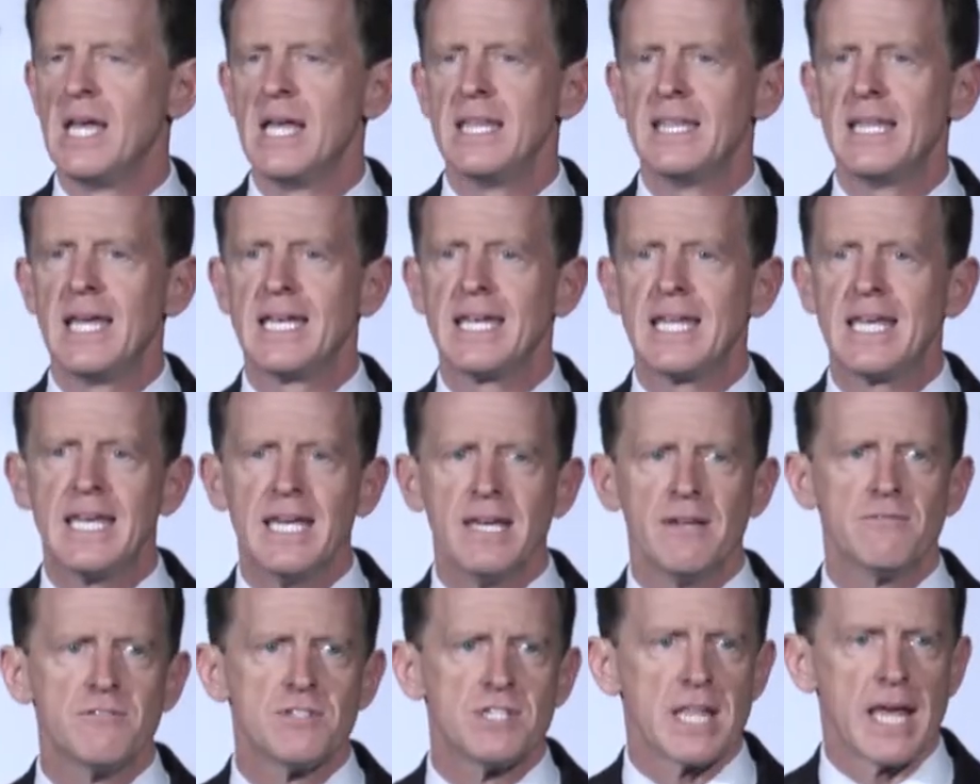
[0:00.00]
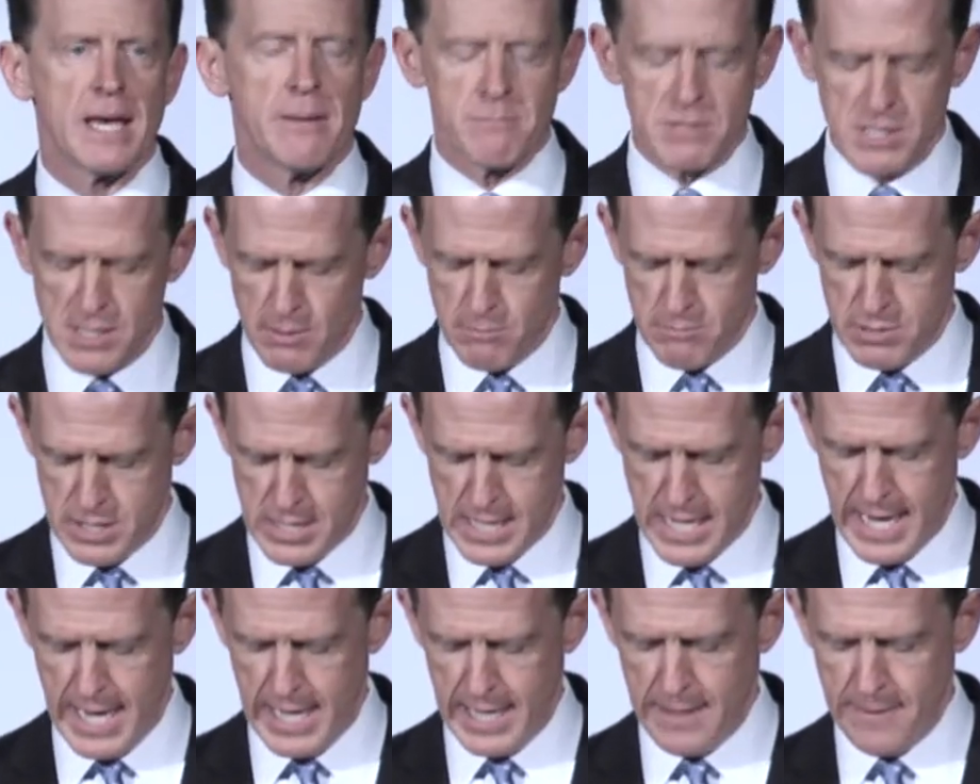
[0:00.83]
that gives them some
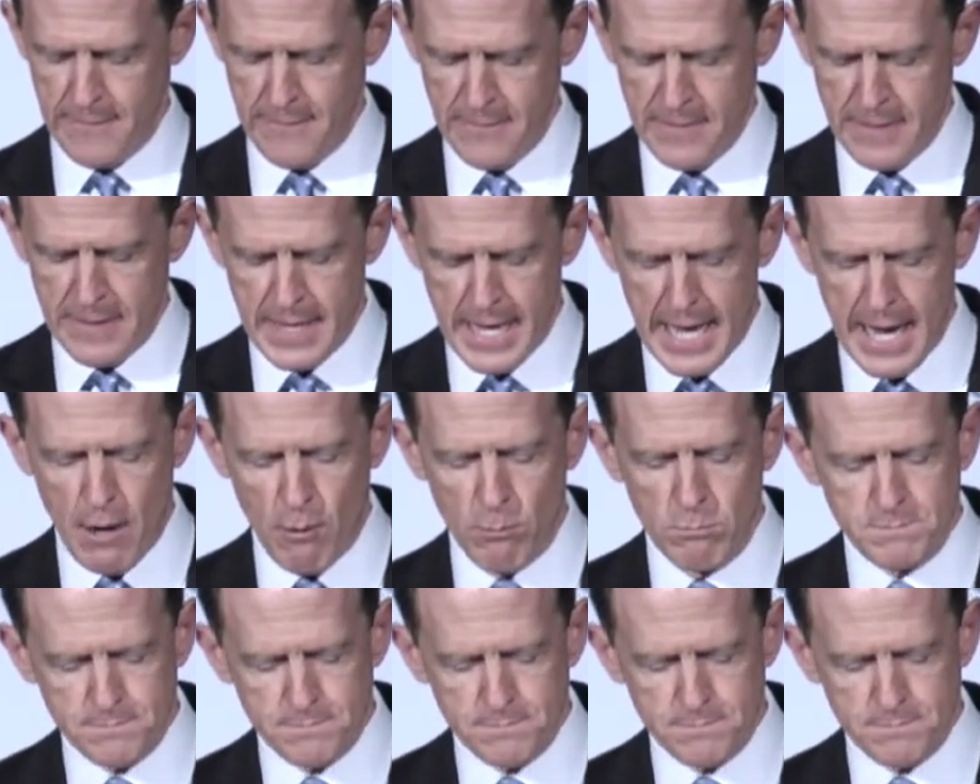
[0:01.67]
say. Now,